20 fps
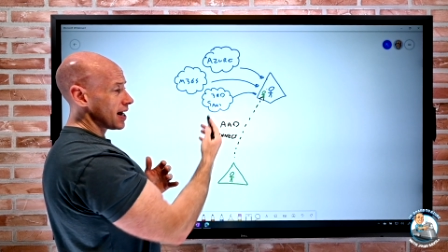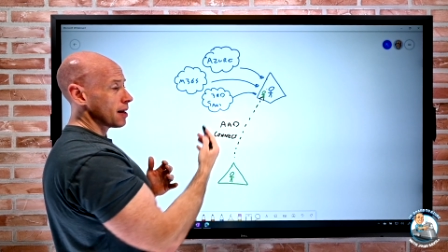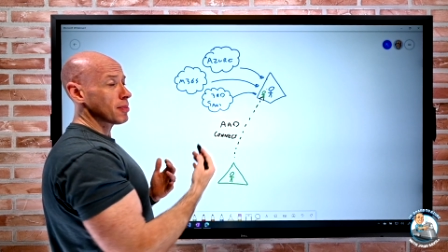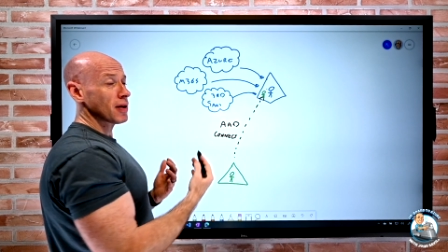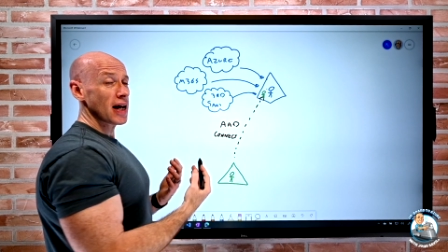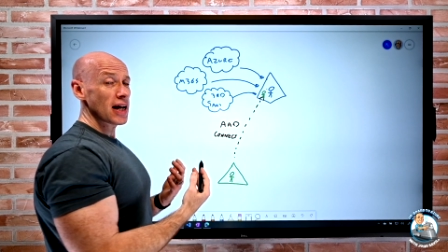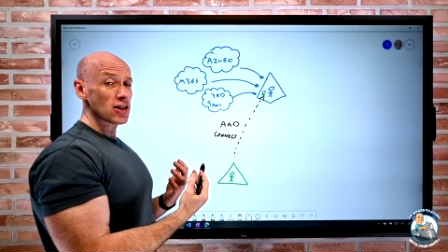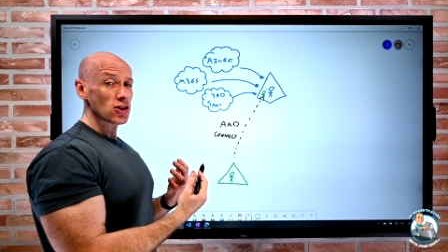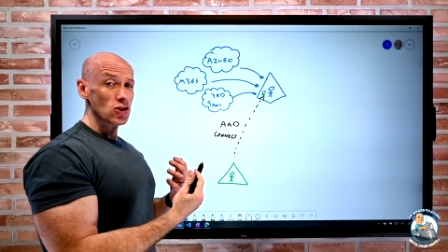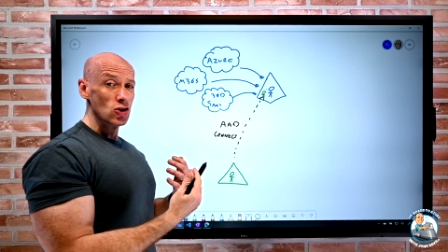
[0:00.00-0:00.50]

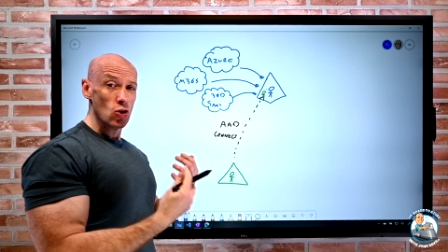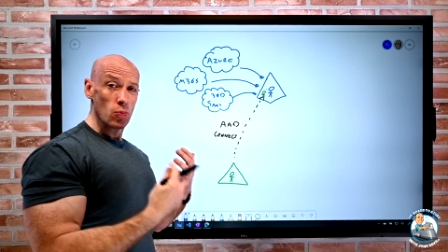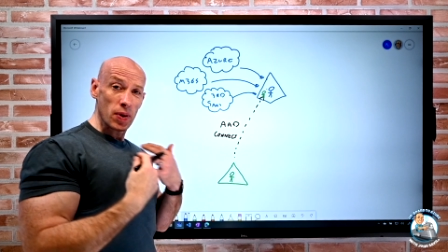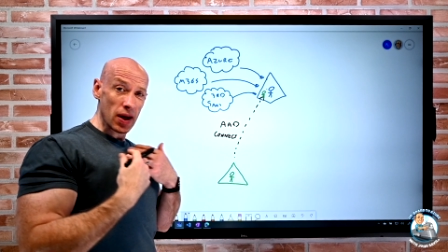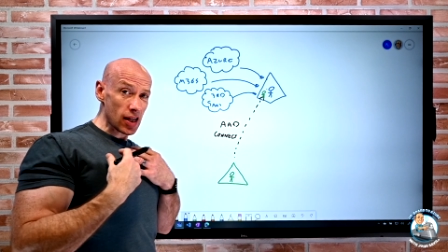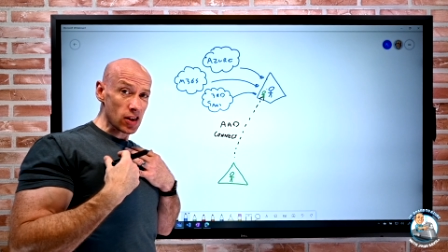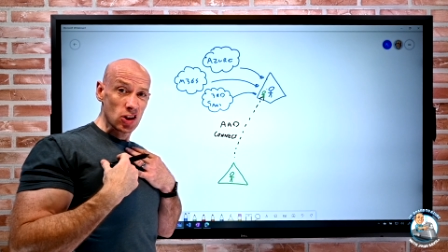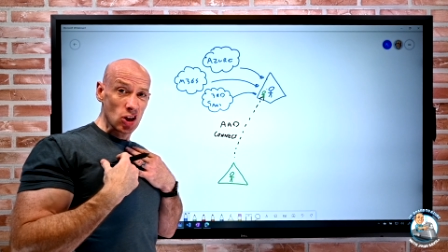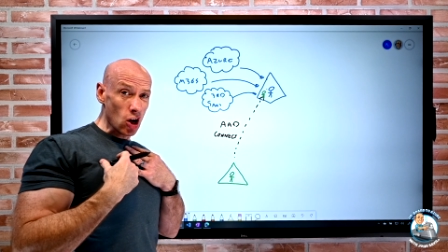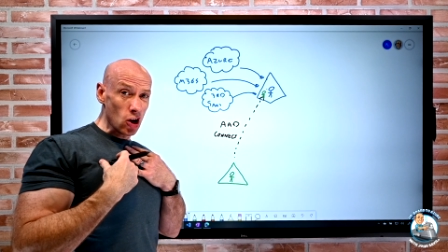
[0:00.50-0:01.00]
applications could
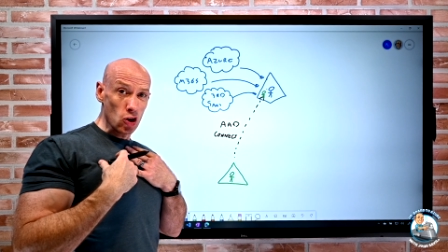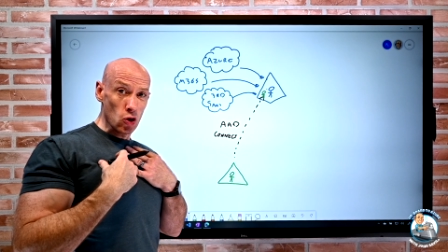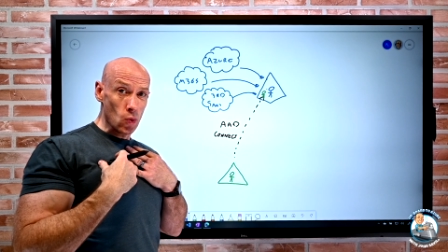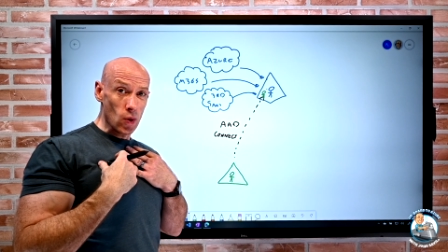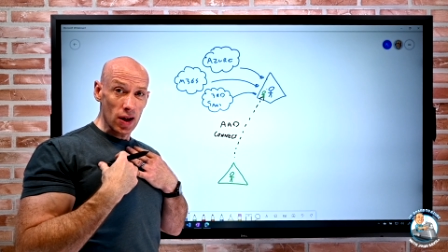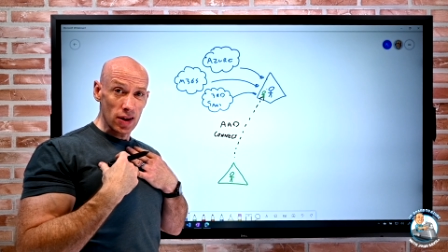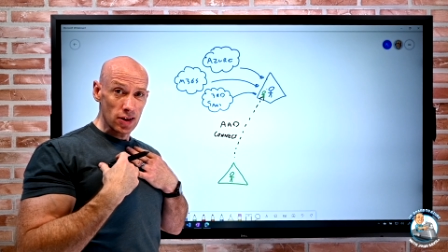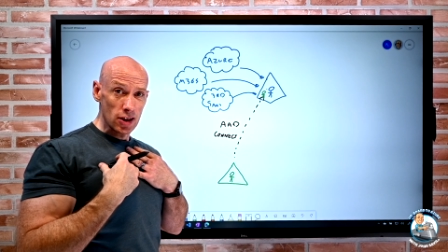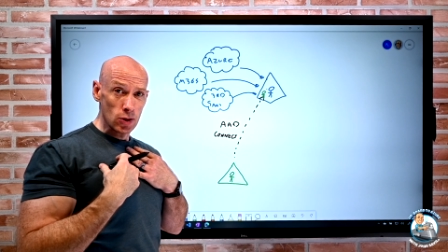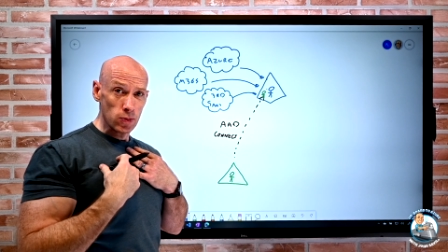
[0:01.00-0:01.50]
be internal
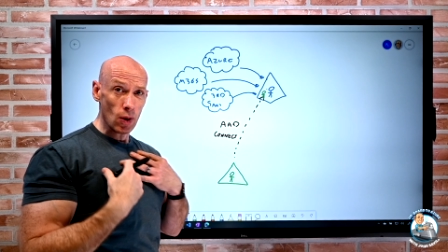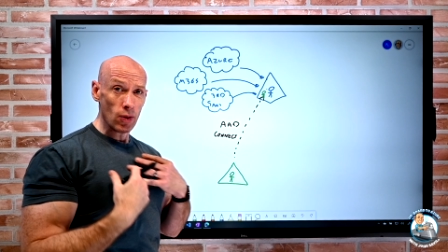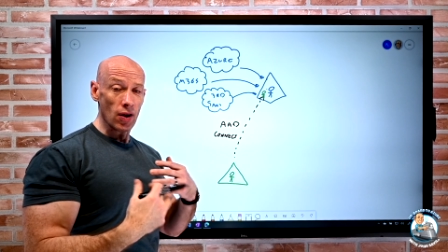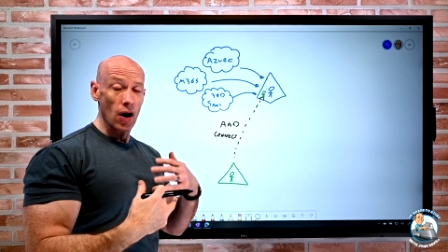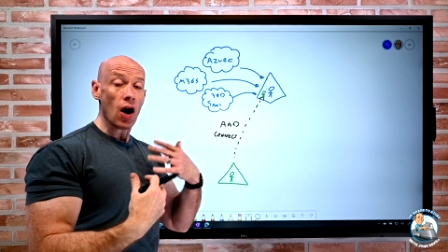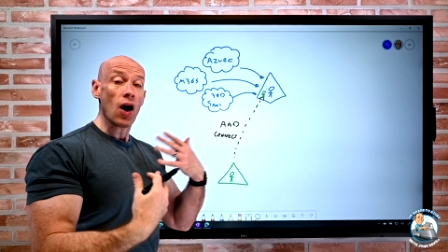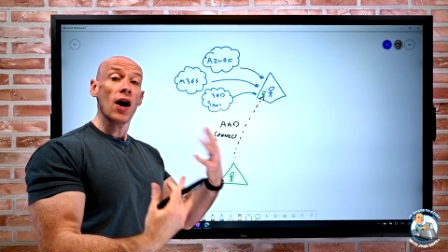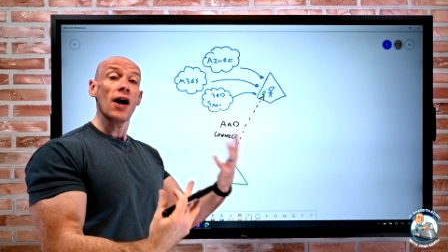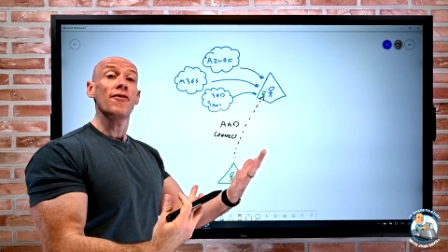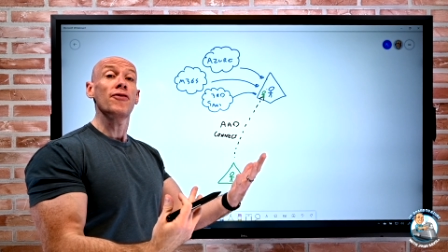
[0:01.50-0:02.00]
ones as well
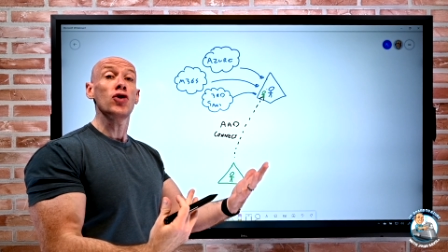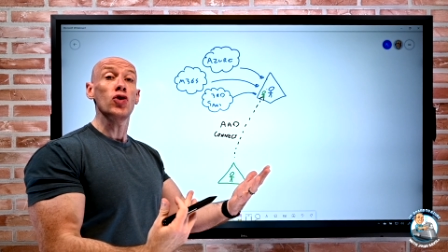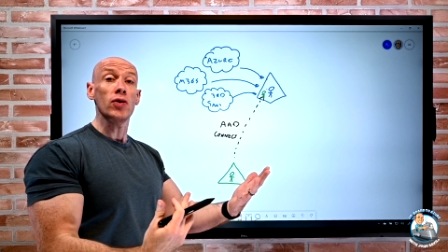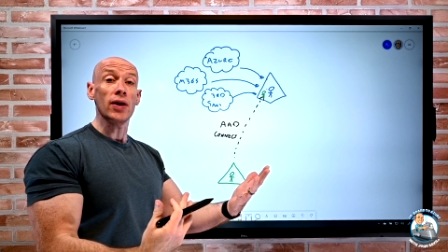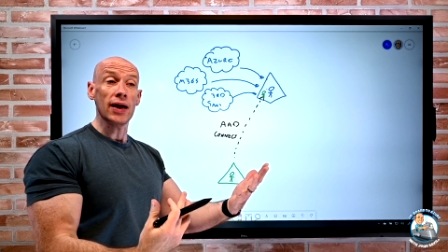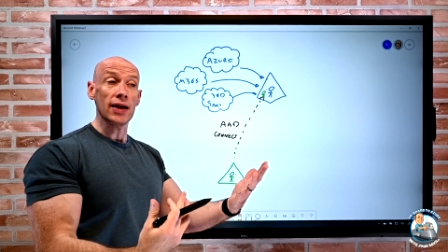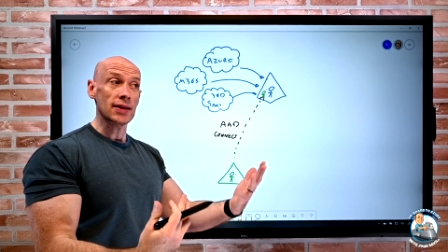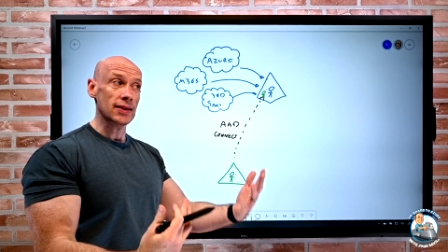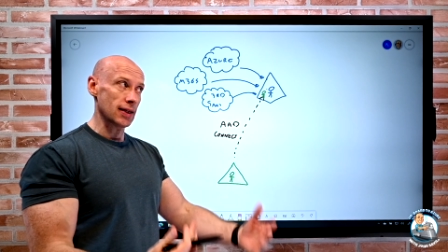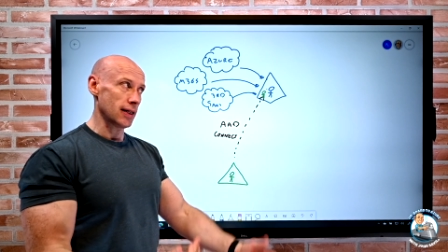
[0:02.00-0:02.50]
that I've
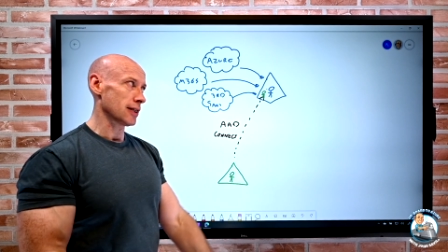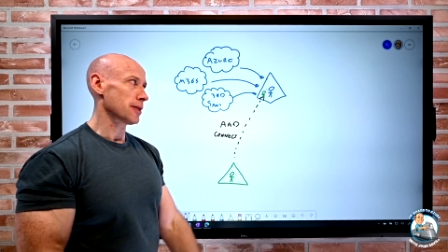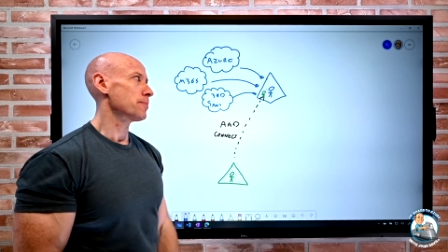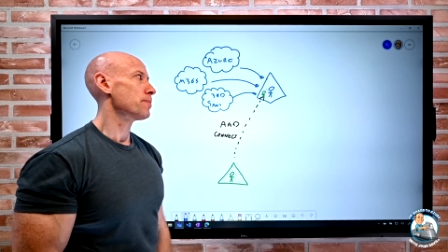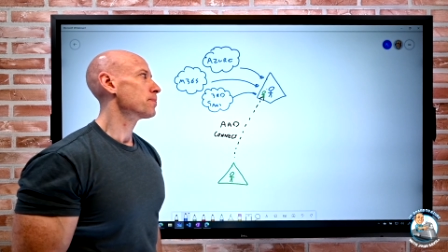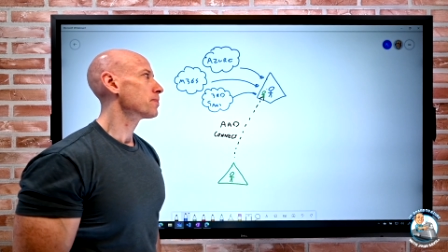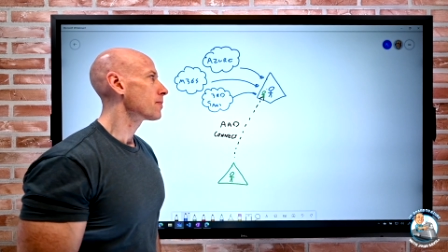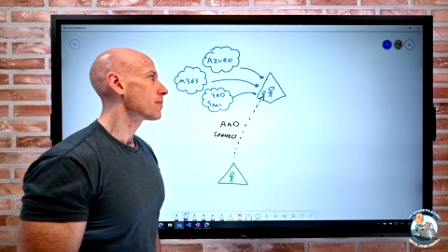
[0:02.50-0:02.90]
created.